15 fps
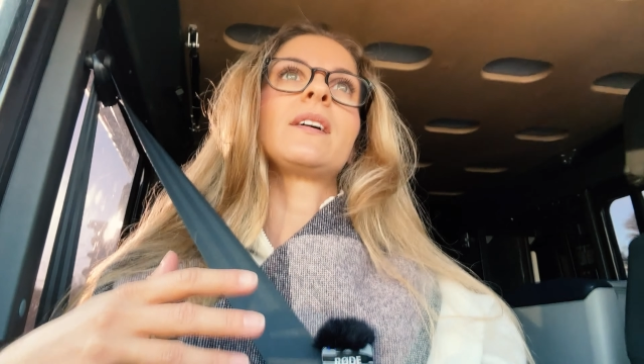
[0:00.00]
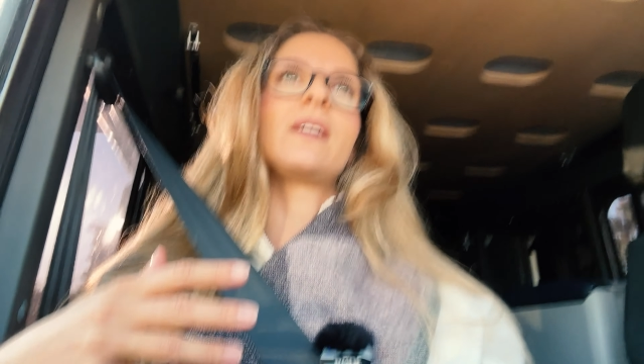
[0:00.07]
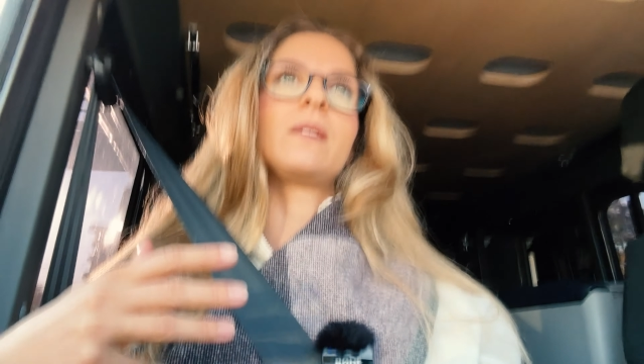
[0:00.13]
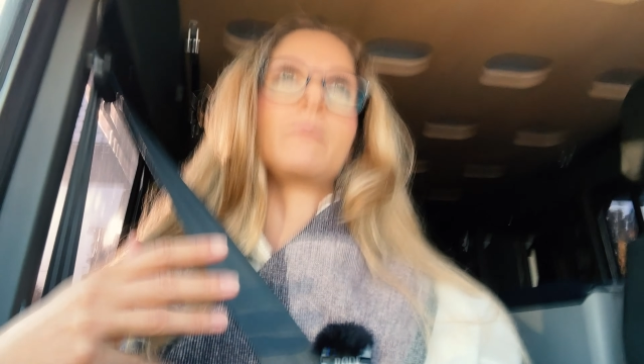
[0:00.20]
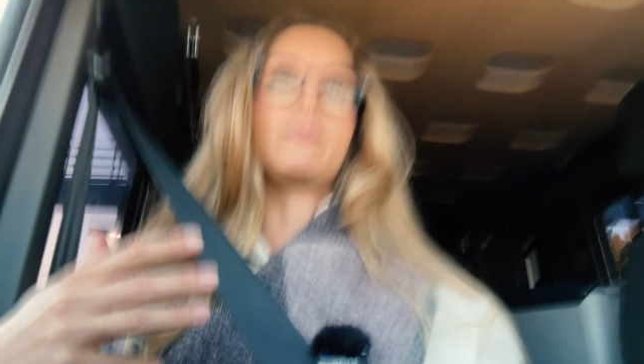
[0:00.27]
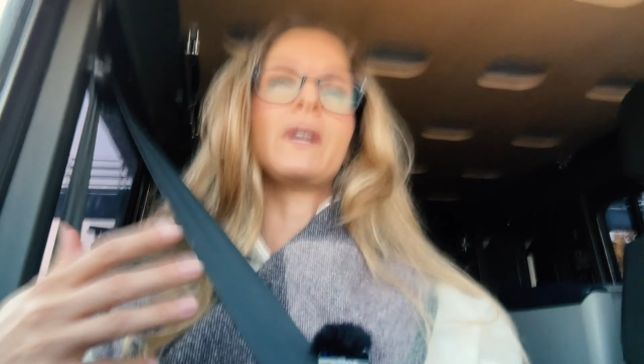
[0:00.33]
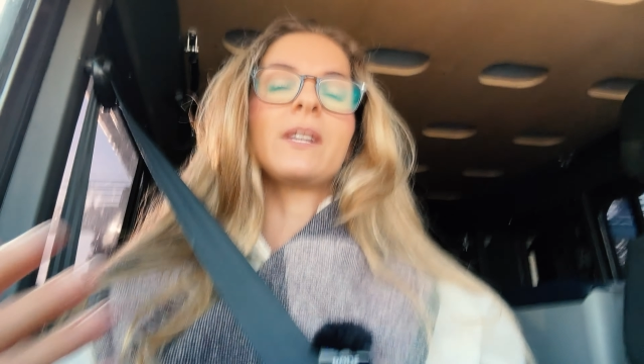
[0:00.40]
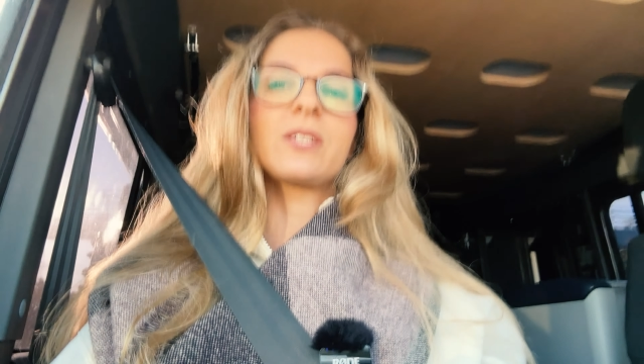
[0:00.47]

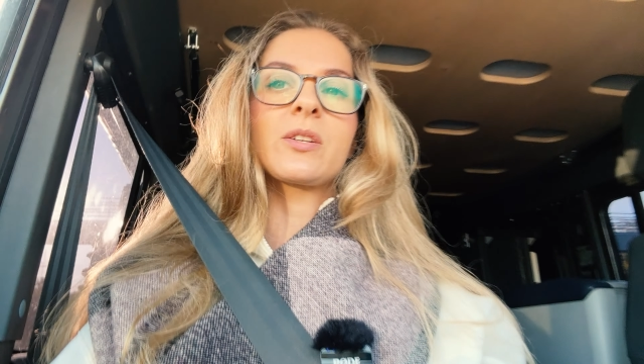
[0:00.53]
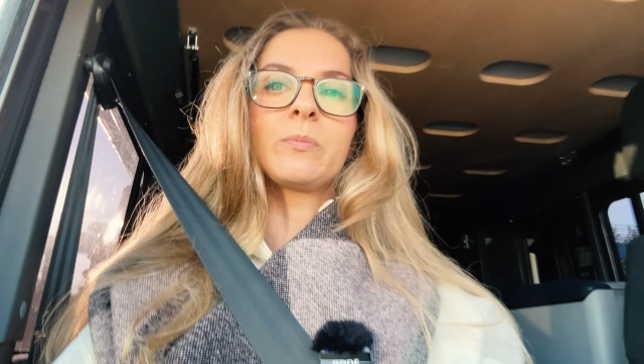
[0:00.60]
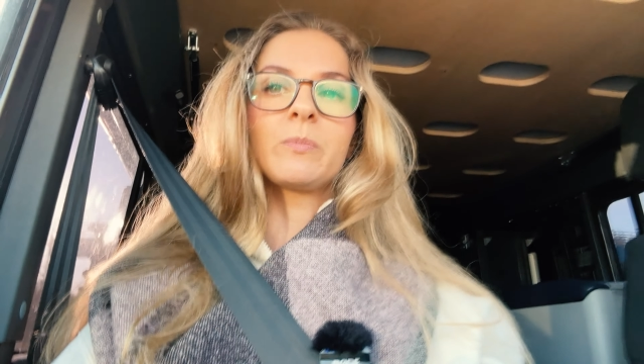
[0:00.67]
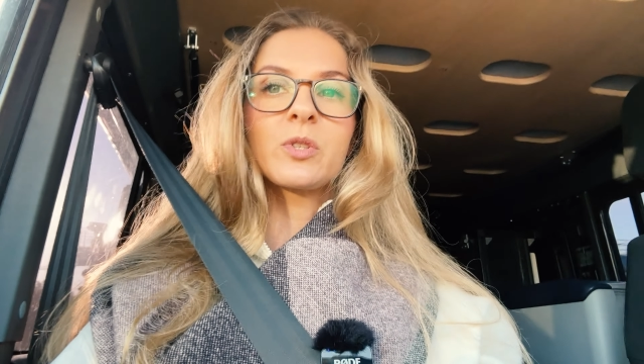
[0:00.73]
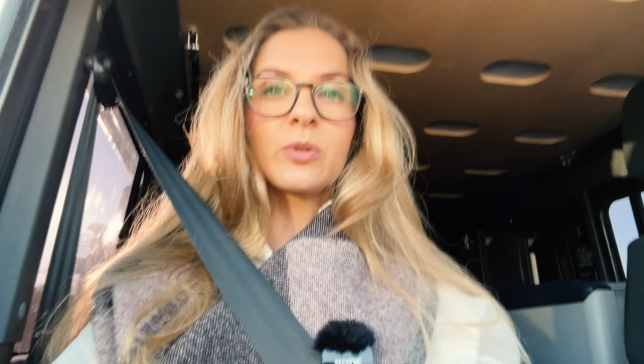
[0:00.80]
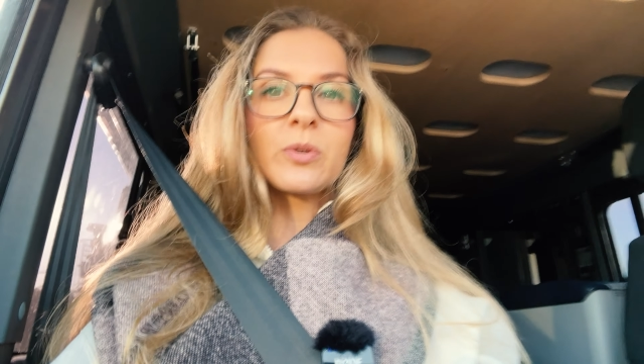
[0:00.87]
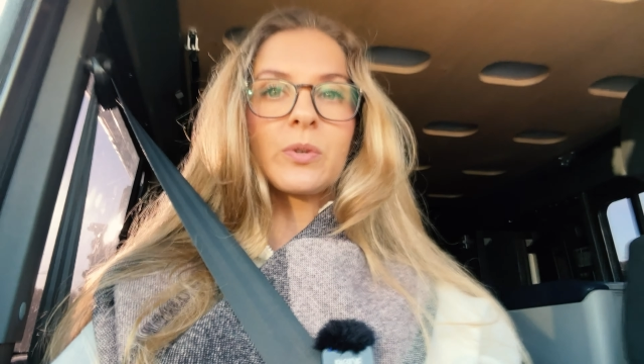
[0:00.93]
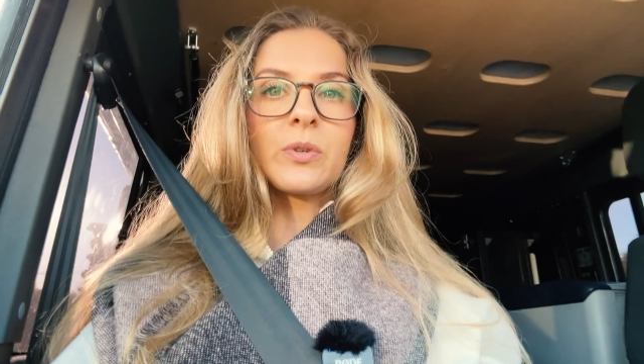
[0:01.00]
and buy some
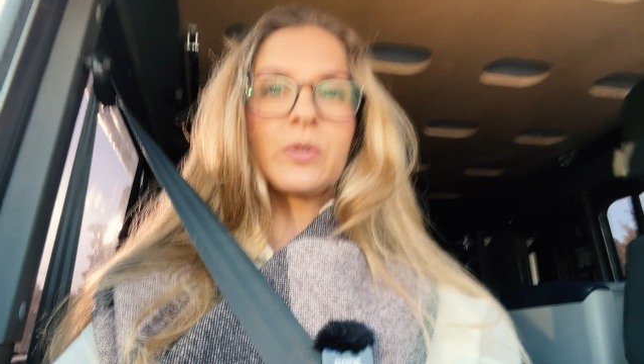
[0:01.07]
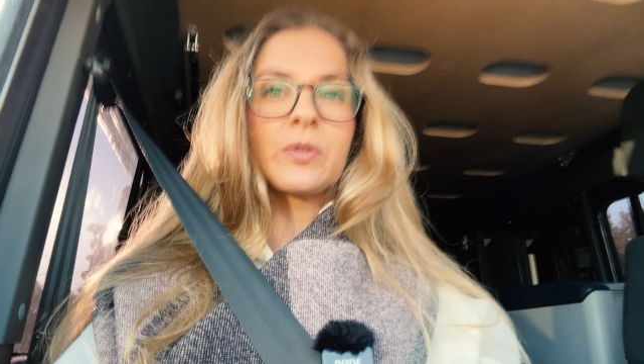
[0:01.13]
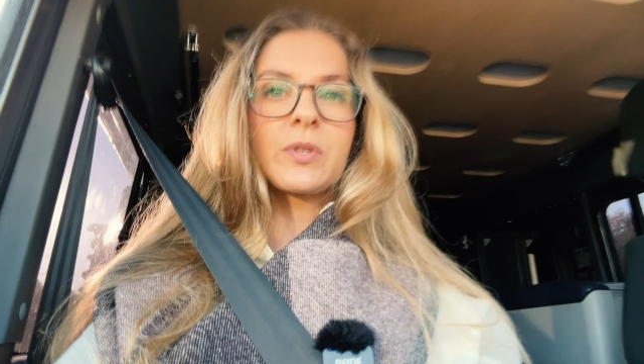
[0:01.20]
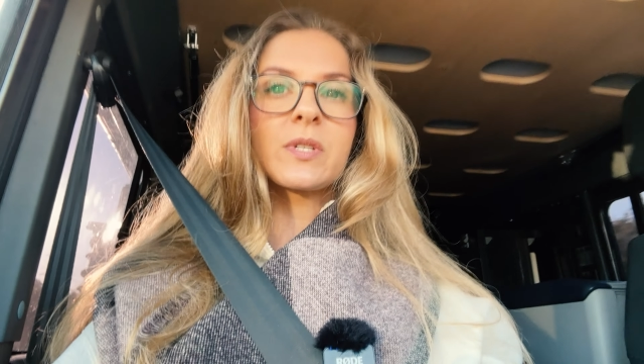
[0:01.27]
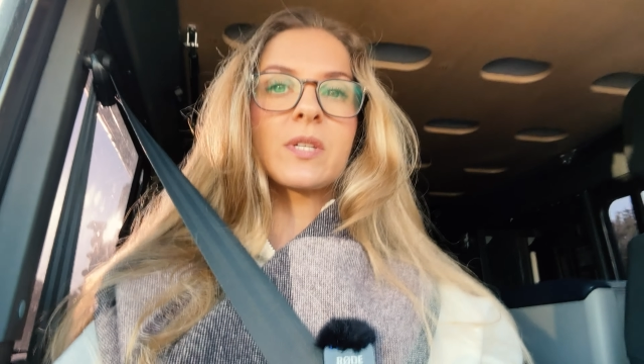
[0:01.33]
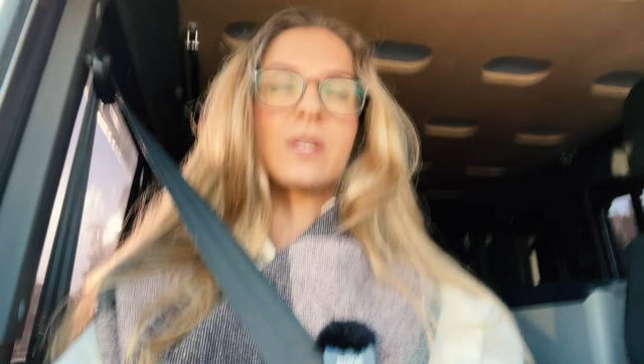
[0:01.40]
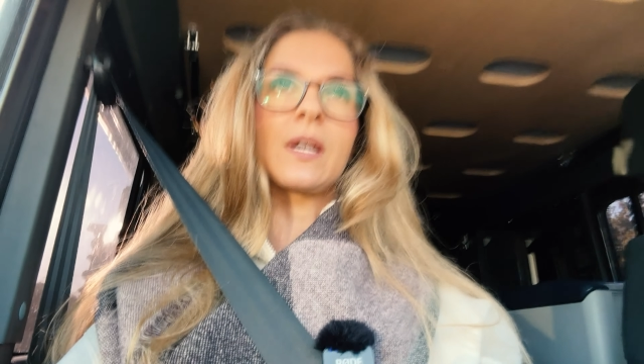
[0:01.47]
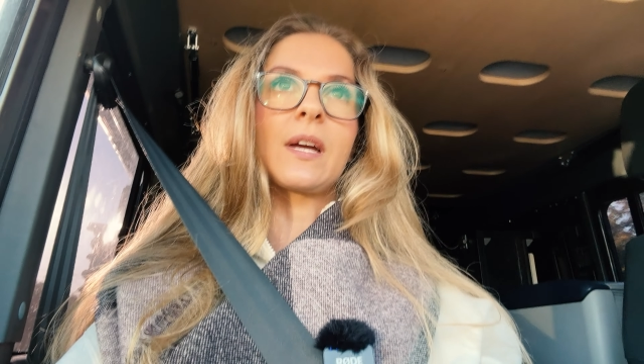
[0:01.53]

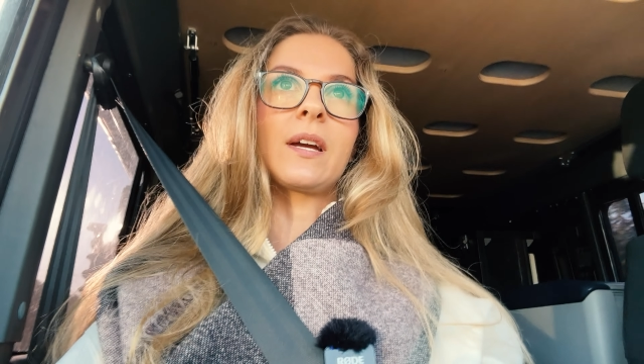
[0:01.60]
tools,